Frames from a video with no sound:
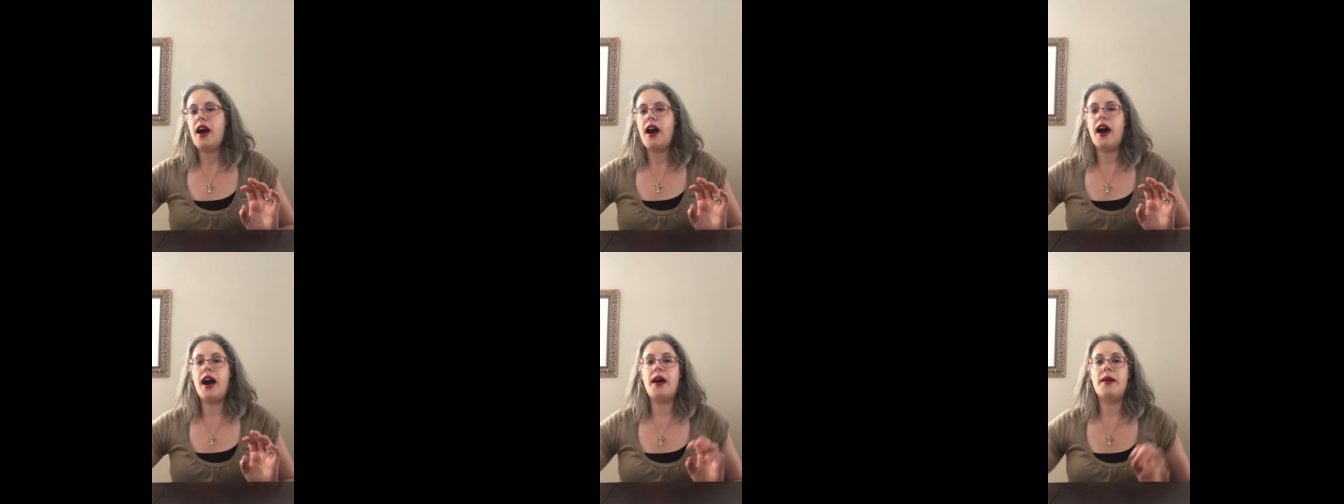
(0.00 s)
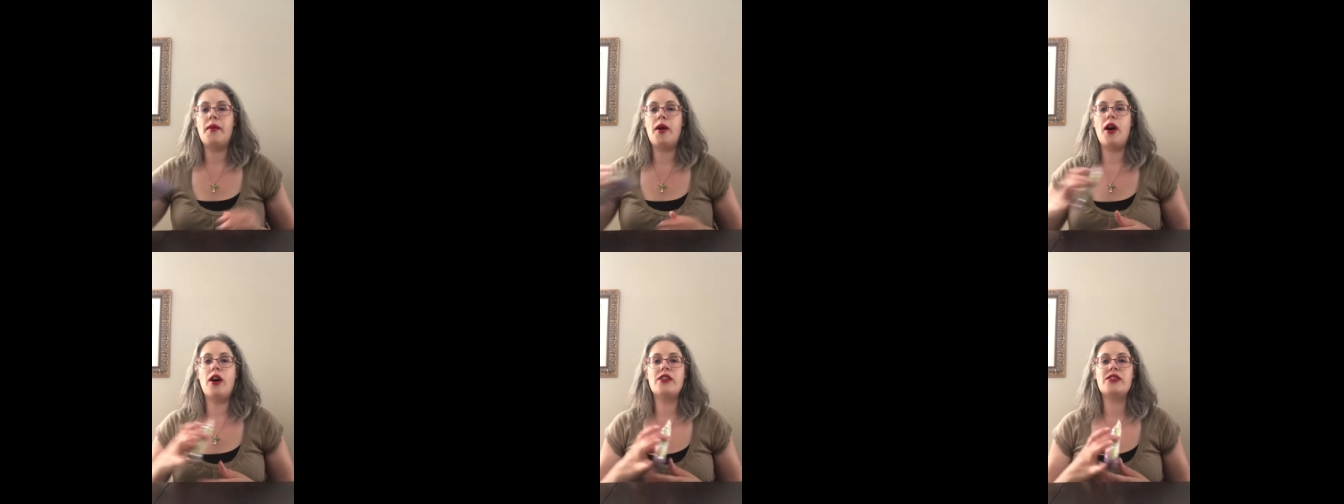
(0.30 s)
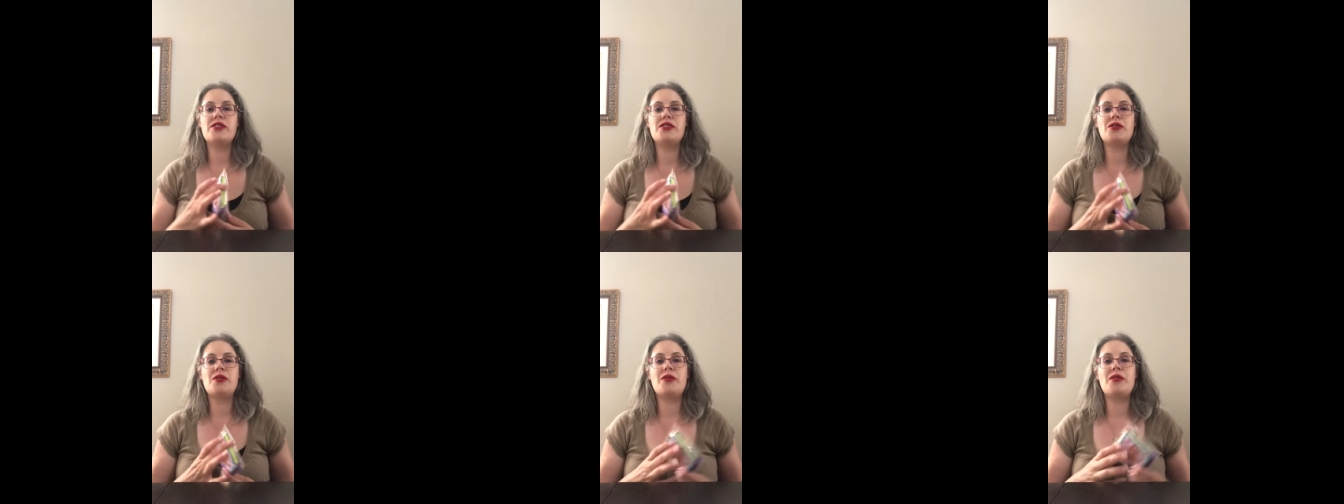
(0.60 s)

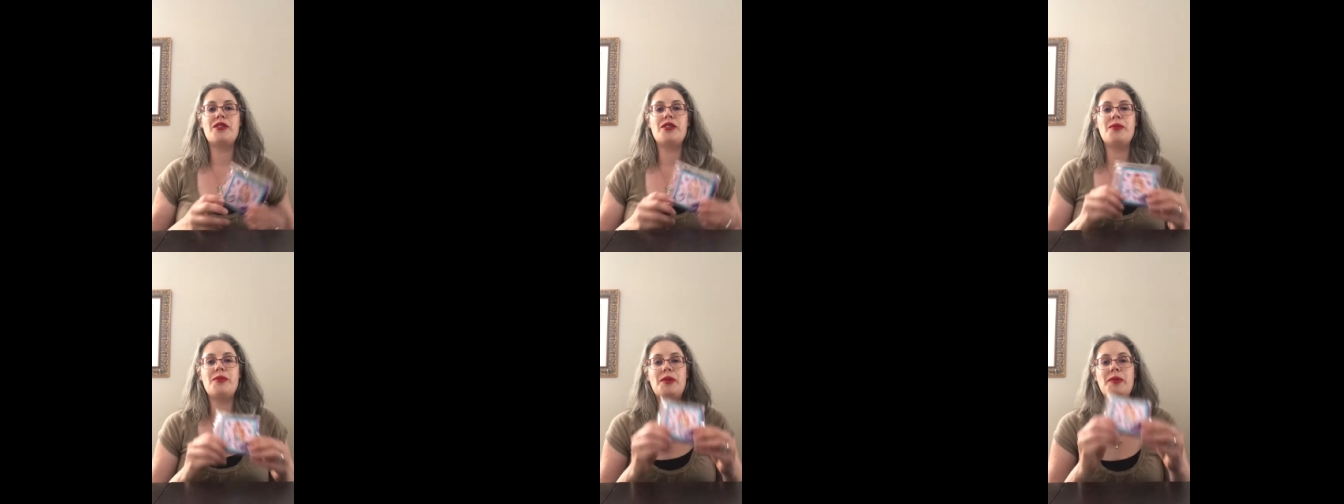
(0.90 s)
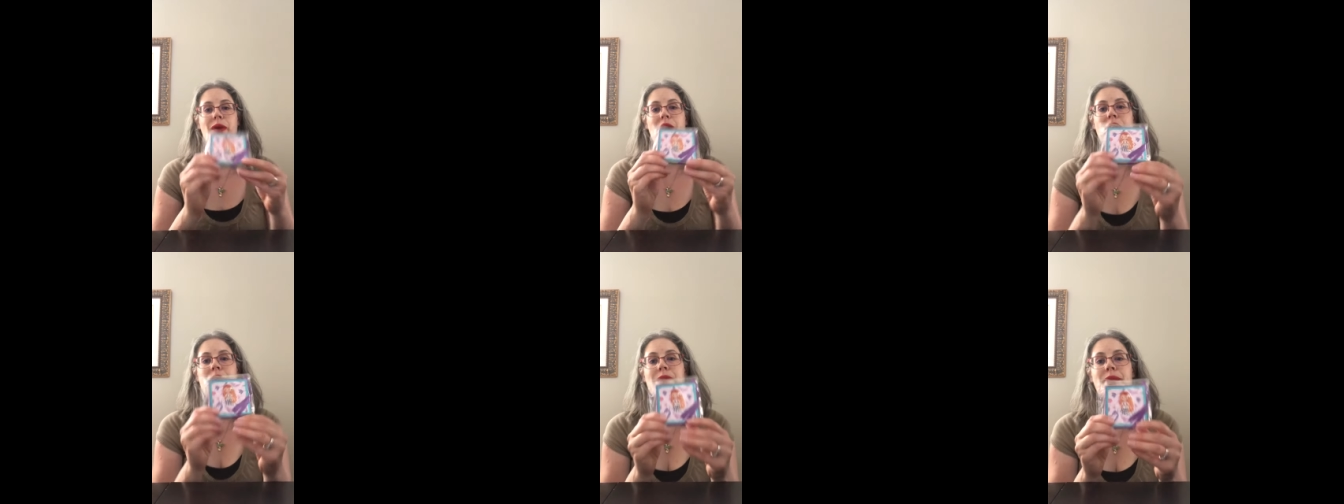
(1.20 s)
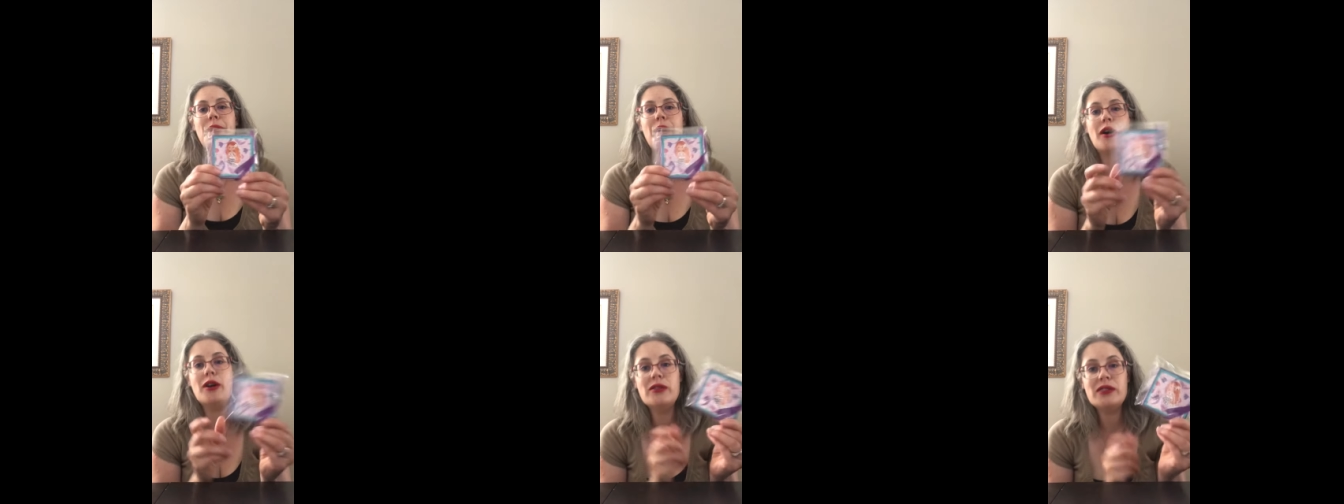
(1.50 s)
Also, you'll be buying
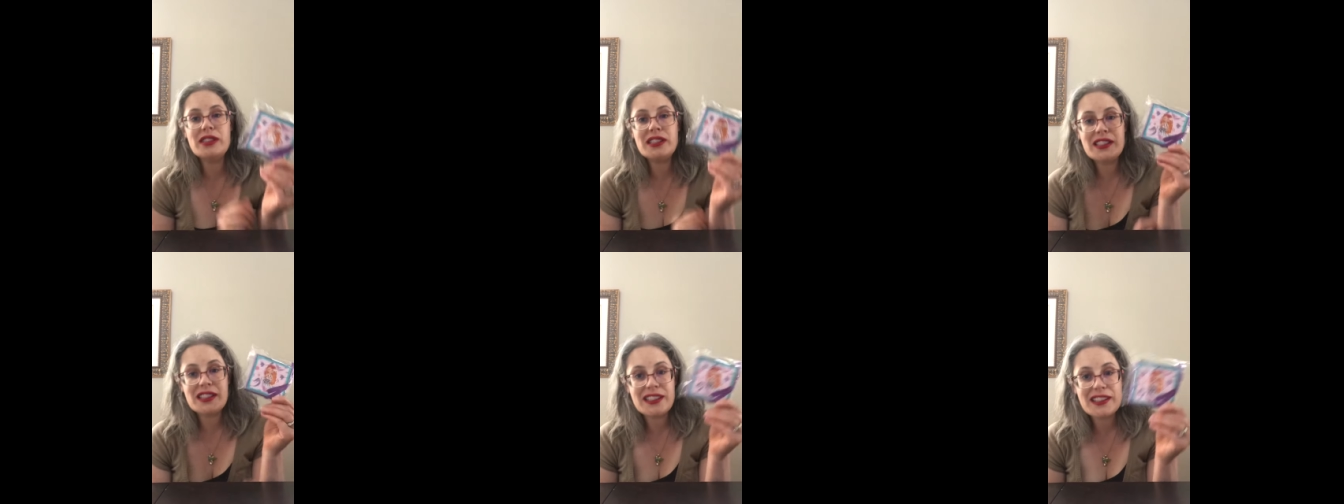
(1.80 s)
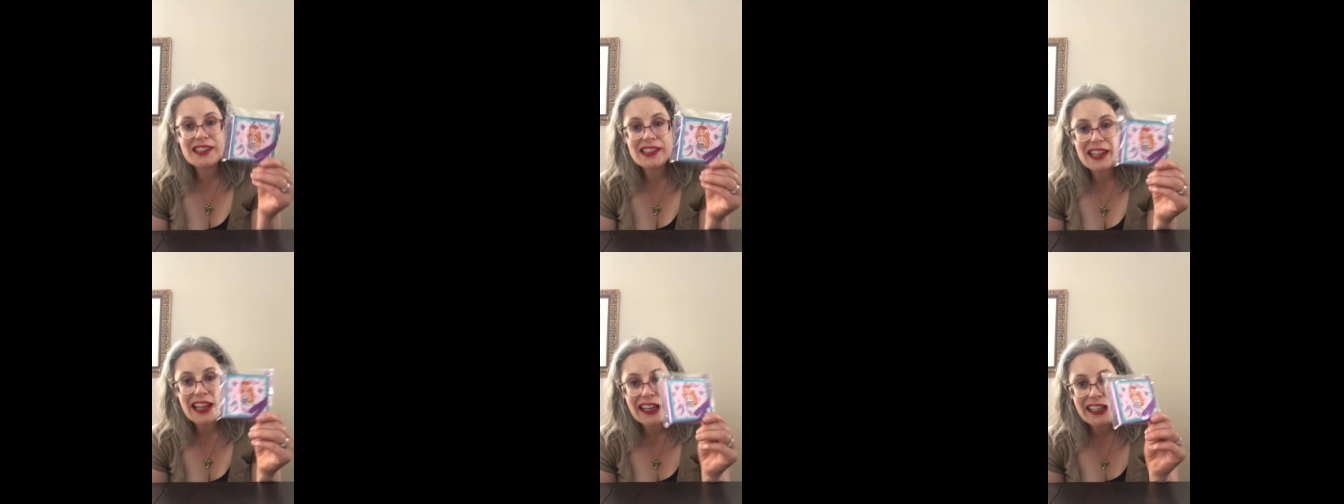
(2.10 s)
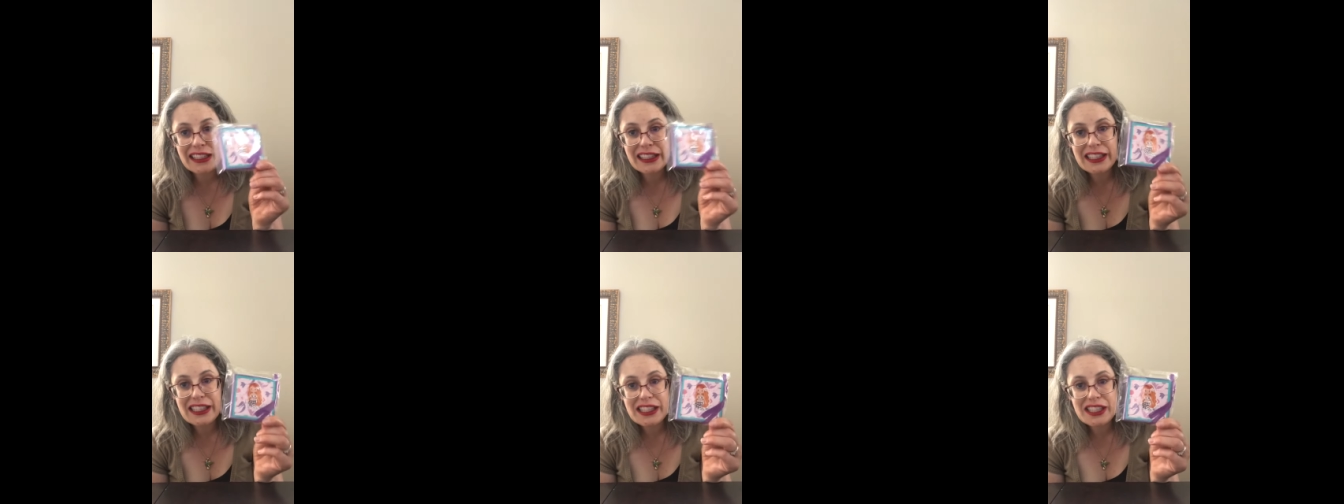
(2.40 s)
Post-its
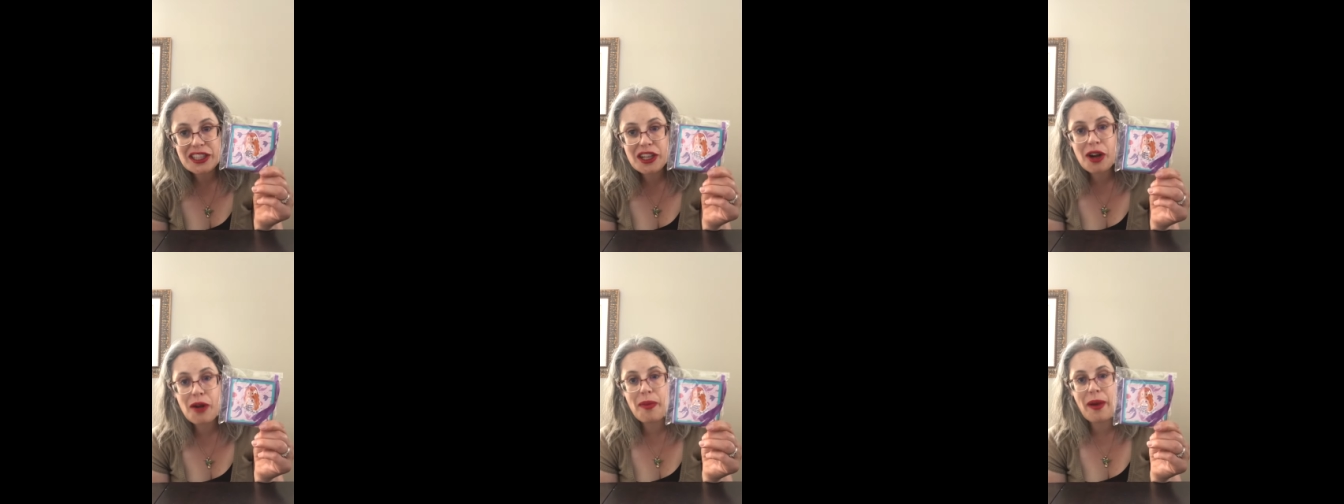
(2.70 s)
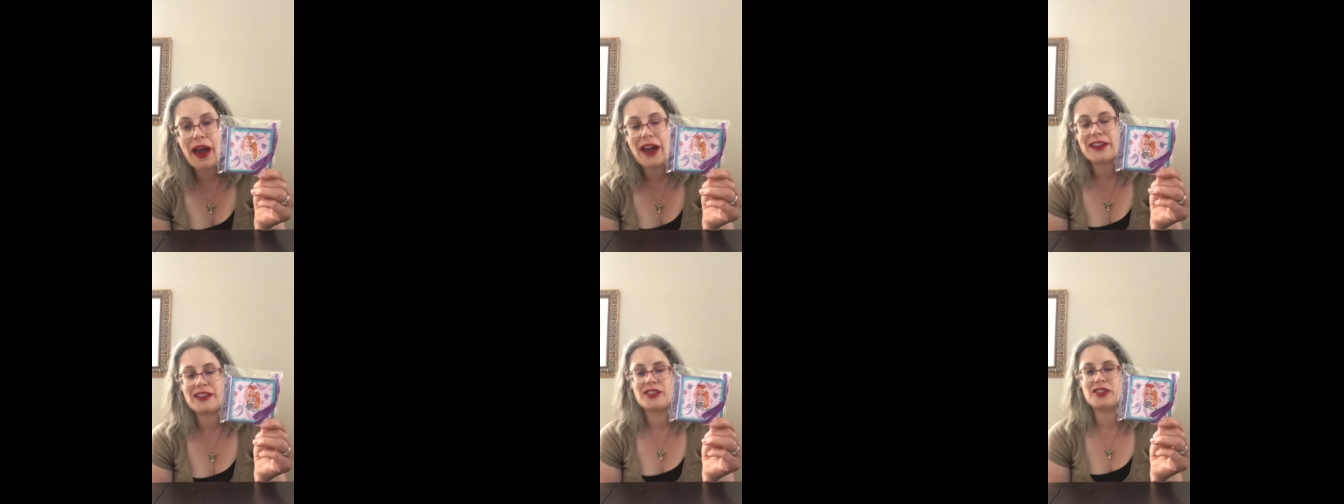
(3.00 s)
likely to go back